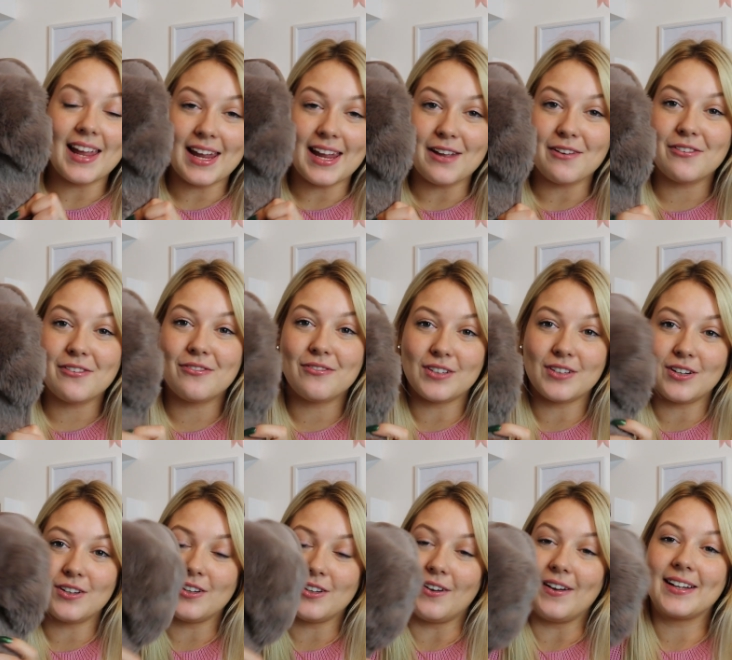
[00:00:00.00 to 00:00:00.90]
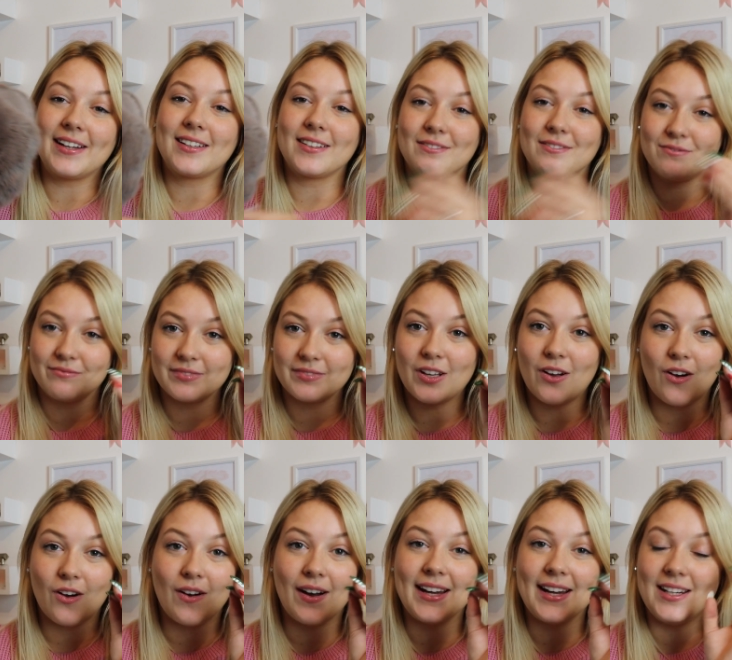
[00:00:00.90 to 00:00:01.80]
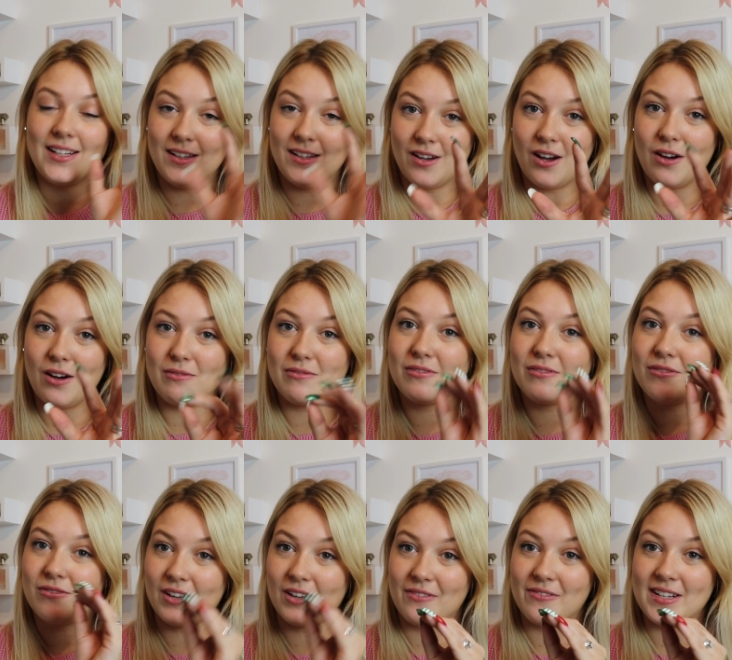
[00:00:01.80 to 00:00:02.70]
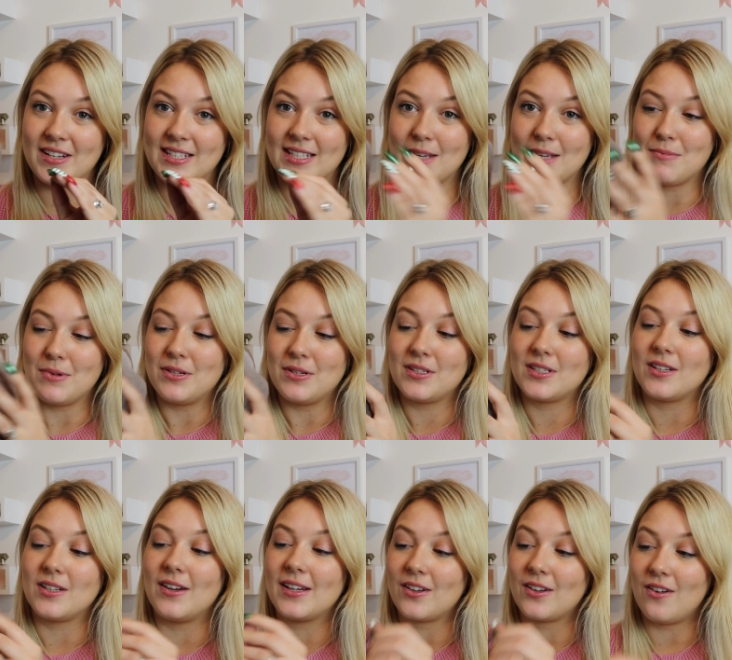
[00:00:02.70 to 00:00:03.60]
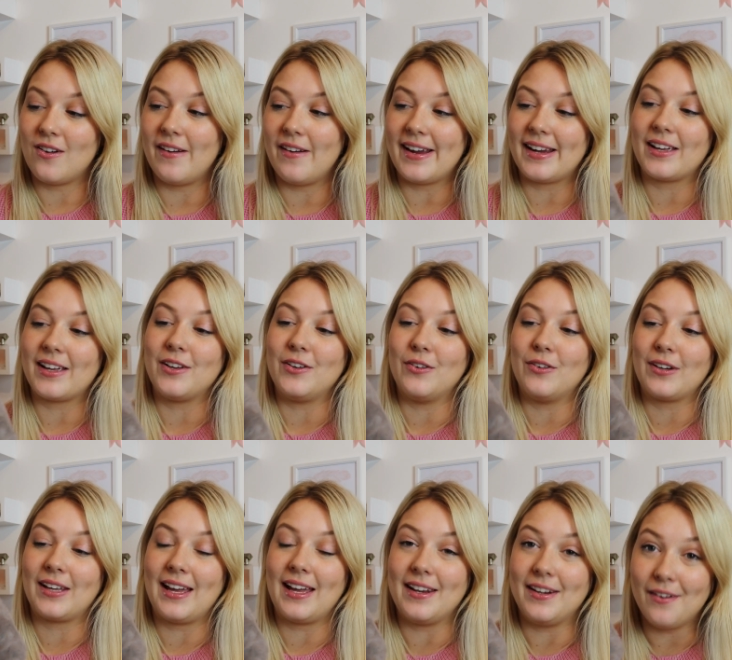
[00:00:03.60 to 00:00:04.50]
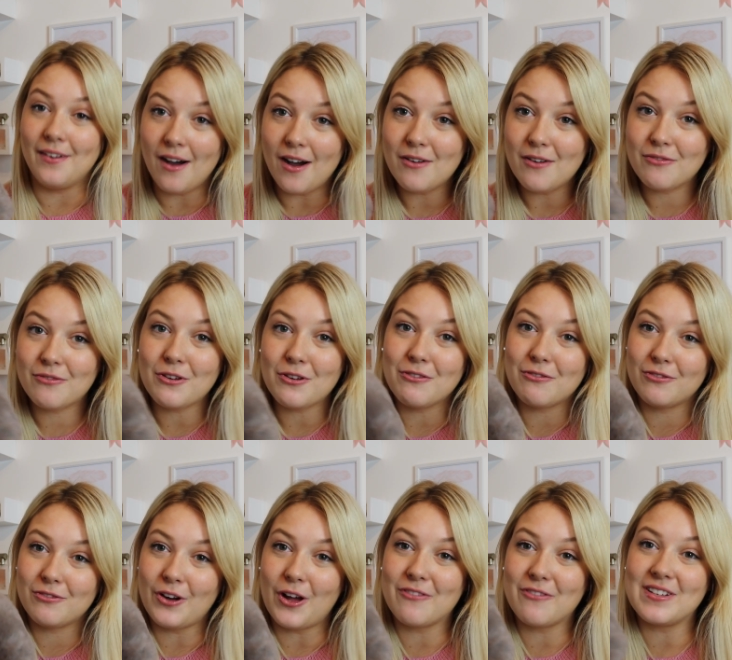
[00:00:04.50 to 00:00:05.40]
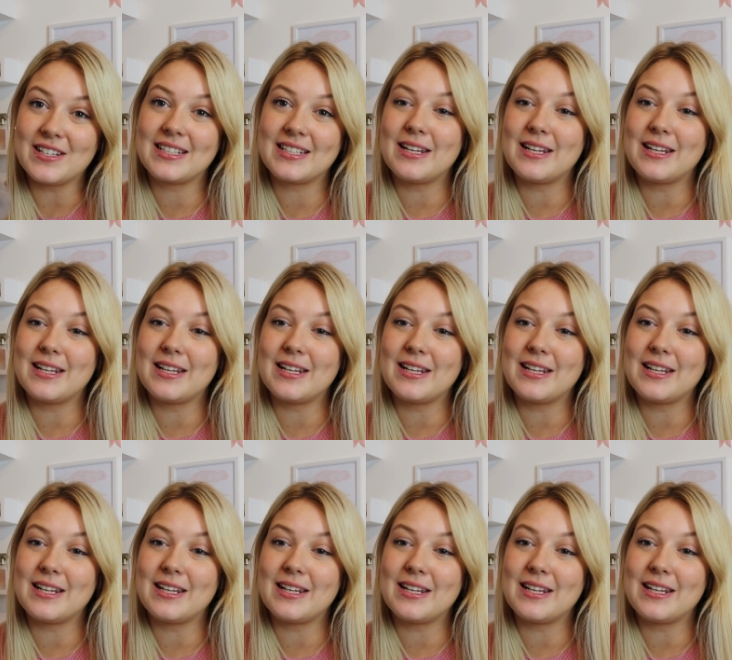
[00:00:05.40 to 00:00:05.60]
If, like, I love fluffy slippers. Like, I cannot get enough of fluffy